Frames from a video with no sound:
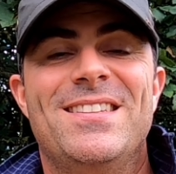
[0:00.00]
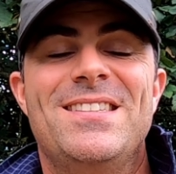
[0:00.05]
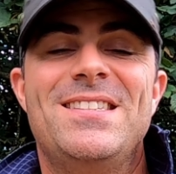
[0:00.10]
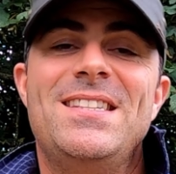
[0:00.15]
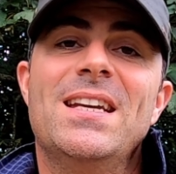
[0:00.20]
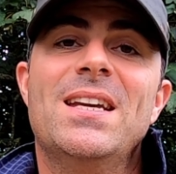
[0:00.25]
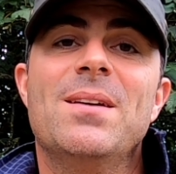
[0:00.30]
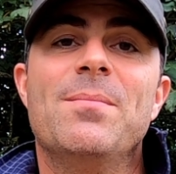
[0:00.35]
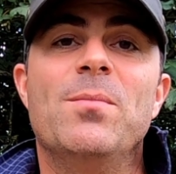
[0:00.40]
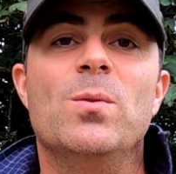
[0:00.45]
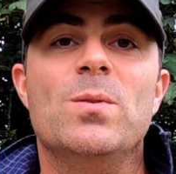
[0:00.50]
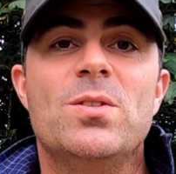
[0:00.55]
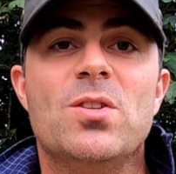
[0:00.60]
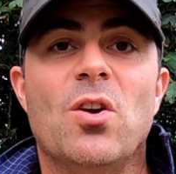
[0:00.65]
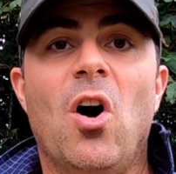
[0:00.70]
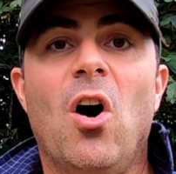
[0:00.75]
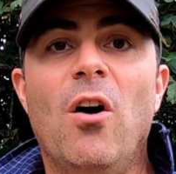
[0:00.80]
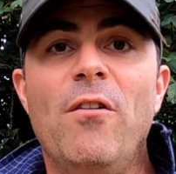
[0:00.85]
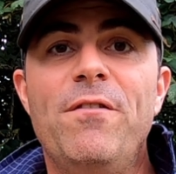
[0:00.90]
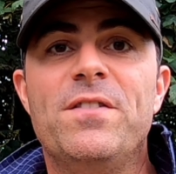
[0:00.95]
Sycamores
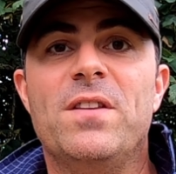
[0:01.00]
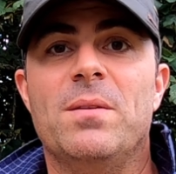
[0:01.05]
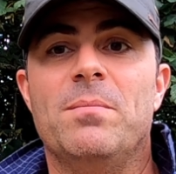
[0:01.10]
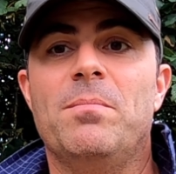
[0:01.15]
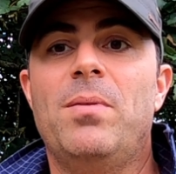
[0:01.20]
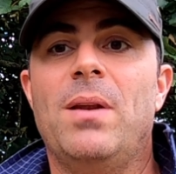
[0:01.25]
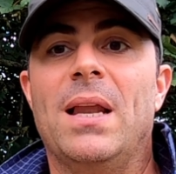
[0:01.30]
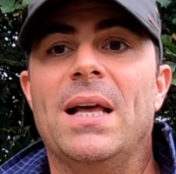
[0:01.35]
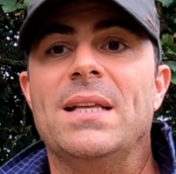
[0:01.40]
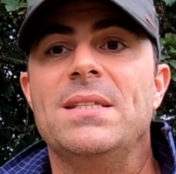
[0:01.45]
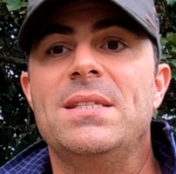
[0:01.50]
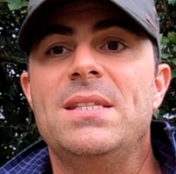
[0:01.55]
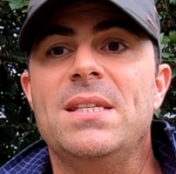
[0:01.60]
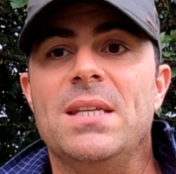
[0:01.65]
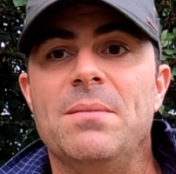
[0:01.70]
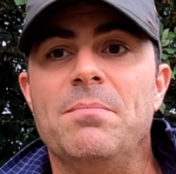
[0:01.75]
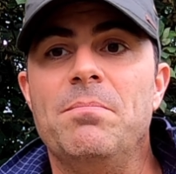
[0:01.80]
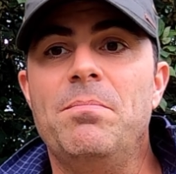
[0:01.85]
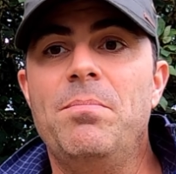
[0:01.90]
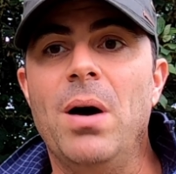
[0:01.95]
are often
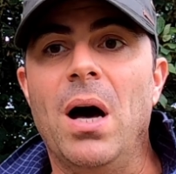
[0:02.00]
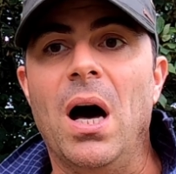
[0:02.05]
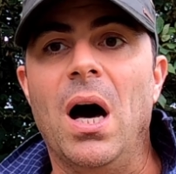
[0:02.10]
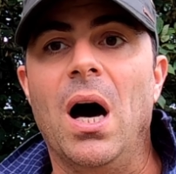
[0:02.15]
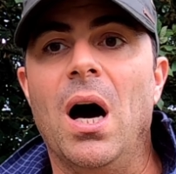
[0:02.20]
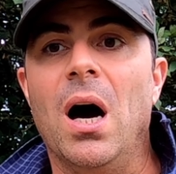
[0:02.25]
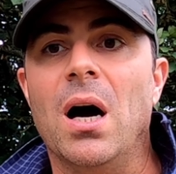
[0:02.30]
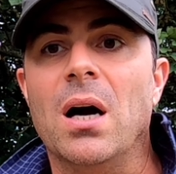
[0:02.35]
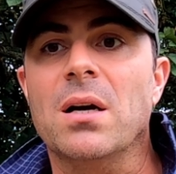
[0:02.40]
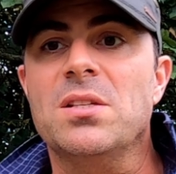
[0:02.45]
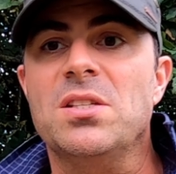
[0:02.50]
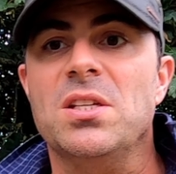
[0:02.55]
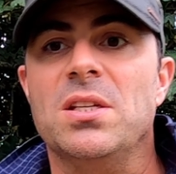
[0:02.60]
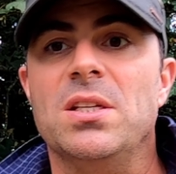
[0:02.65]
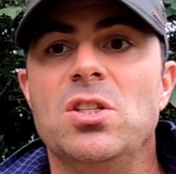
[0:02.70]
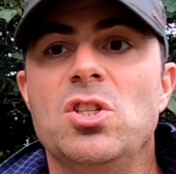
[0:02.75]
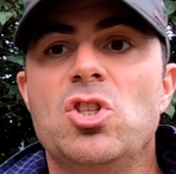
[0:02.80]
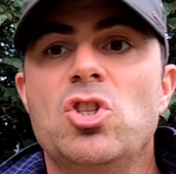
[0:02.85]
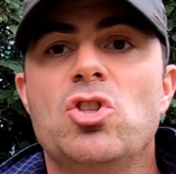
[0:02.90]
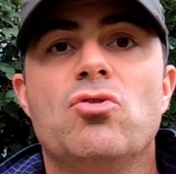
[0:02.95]
planted in parks
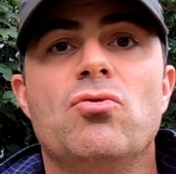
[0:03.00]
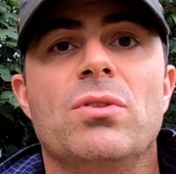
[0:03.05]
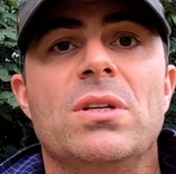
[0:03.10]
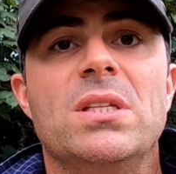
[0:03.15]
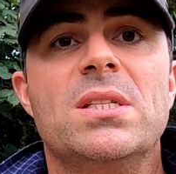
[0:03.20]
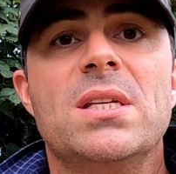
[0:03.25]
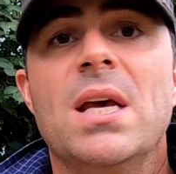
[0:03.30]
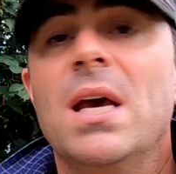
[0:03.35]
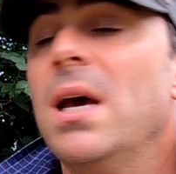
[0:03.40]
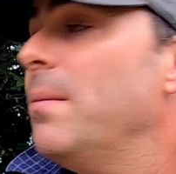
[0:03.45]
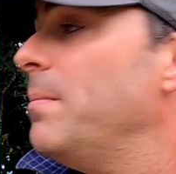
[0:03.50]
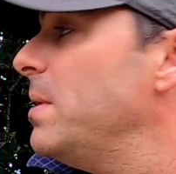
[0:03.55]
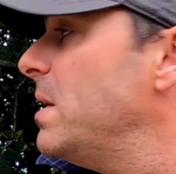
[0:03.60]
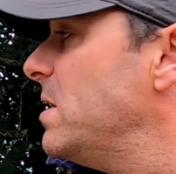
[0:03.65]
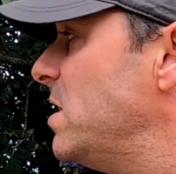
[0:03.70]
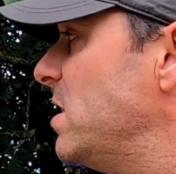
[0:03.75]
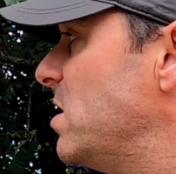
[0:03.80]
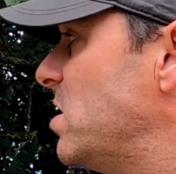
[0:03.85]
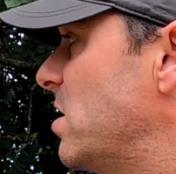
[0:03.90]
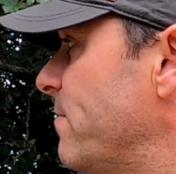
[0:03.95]
and in streets
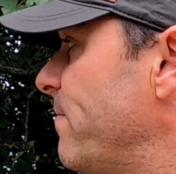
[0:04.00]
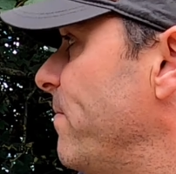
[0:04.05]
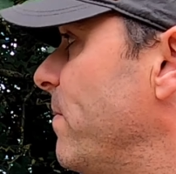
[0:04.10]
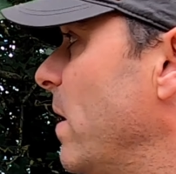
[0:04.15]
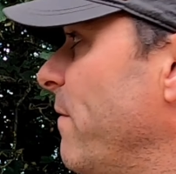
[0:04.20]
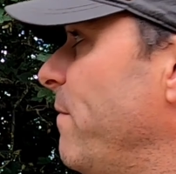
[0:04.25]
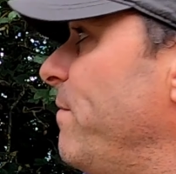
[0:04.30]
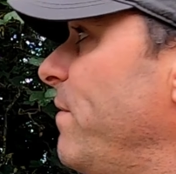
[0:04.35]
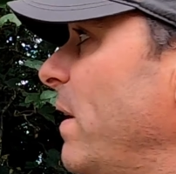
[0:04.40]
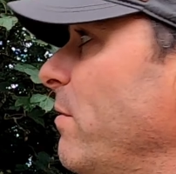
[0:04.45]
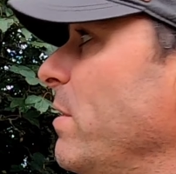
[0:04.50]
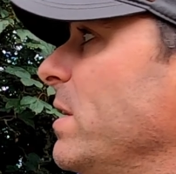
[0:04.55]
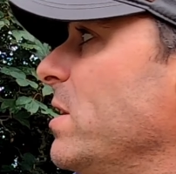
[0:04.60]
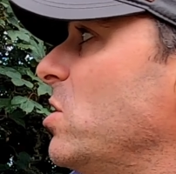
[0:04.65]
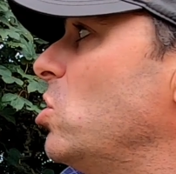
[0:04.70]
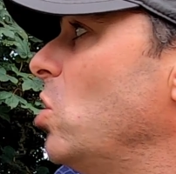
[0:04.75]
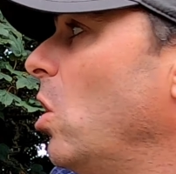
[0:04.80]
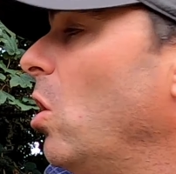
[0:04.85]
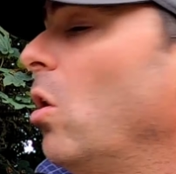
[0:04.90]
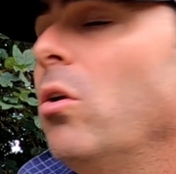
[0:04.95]
because it's a, a,
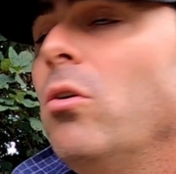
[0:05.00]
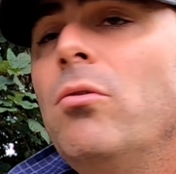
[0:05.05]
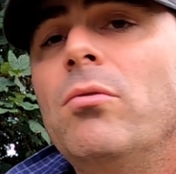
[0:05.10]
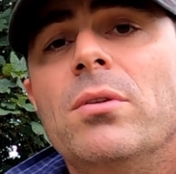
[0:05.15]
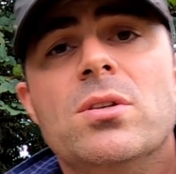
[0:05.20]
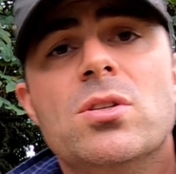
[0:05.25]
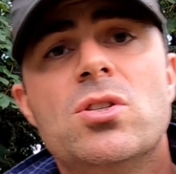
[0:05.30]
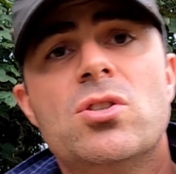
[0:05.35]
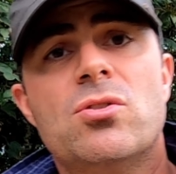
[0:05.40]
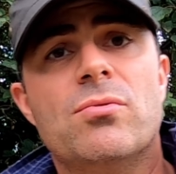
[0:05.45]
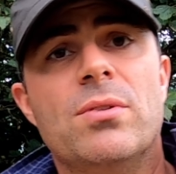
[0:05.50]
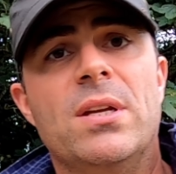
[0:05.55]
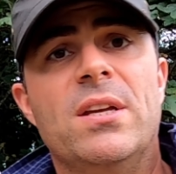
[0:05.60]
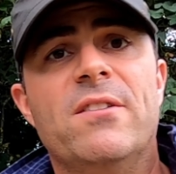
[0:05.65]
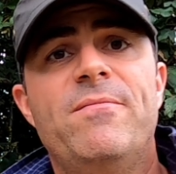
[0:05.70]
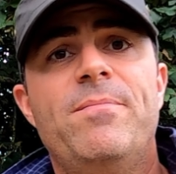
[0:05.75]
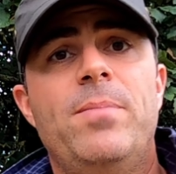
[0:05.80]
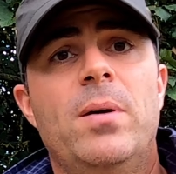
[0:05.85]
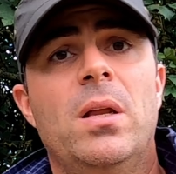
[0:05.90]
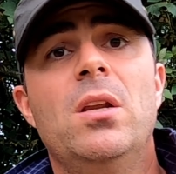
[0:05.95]
very tolerant
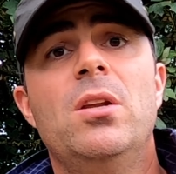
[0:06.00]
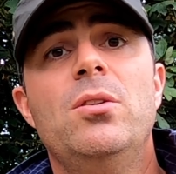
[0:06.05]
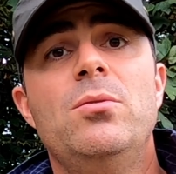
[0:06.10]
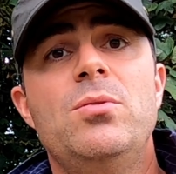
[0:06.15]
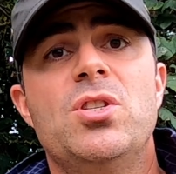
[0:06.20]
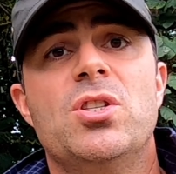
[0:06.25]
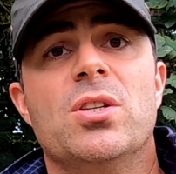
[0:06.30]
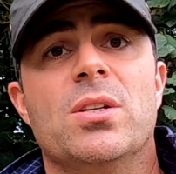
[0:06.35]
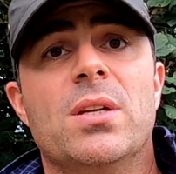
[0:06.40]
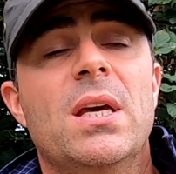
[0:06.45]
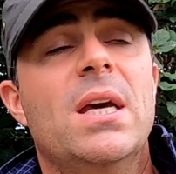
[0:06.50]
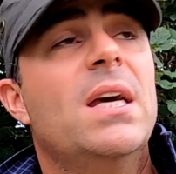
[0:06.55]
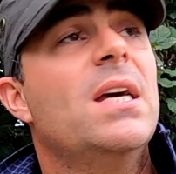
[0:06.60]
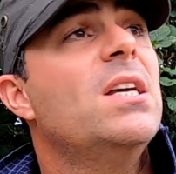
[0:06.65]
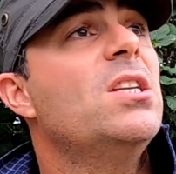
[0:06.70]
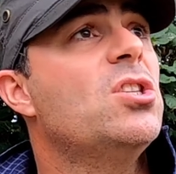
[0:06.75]
tree of pollution.